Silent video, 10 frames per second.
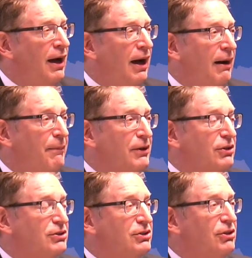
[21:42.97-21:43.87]
Uh, but
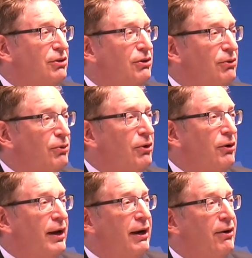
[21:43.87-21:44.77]
they're still in the
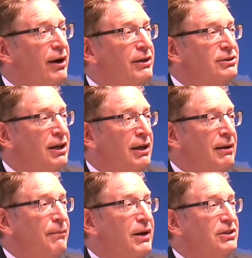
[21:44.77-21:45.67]
rural areas.
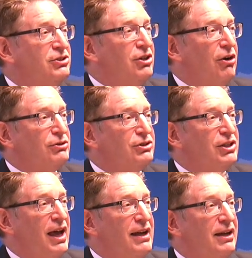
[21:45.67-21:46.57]
But as Joe
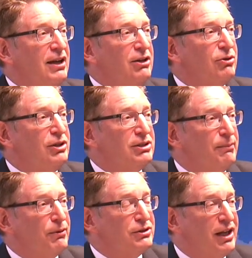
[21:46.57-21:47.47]
said, an
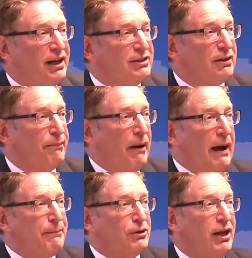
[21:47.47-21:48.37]
increasing percentage of the
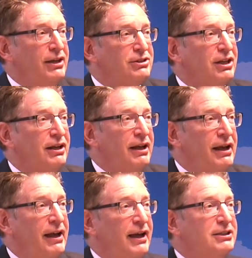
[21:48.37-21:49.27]
population
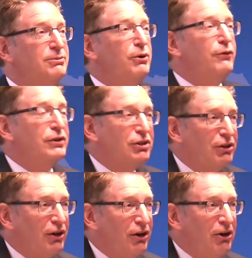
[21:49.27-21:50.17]
is moving to
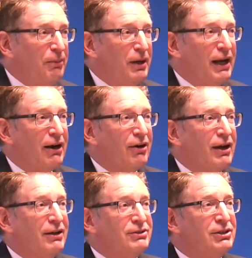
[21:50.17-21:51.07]
the urban
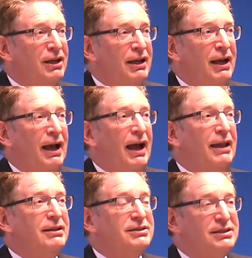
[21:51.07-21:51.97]
areas.
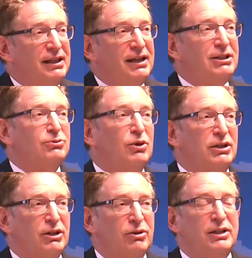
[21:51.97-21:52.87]
And the cities
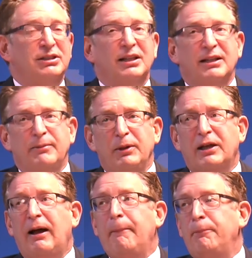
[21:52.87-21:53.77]
will increasingly
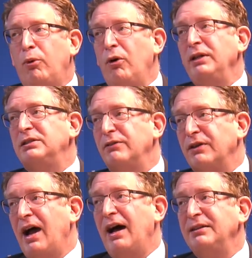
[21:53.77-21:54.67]
become points
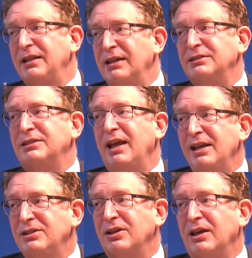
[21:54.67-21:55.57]
of
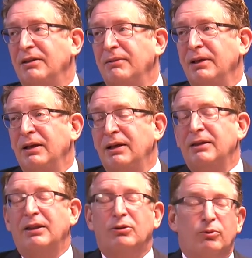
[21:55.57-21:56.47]
contestation
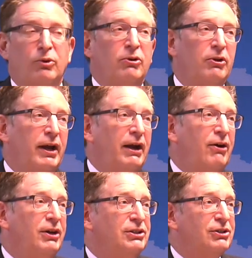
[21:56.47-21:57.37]
that the rural
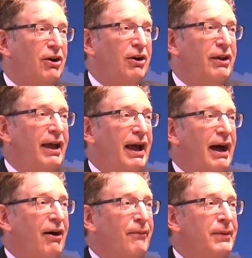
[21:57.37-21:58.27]
areas are
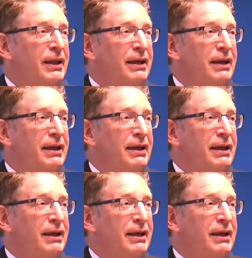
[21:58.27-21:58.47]
now.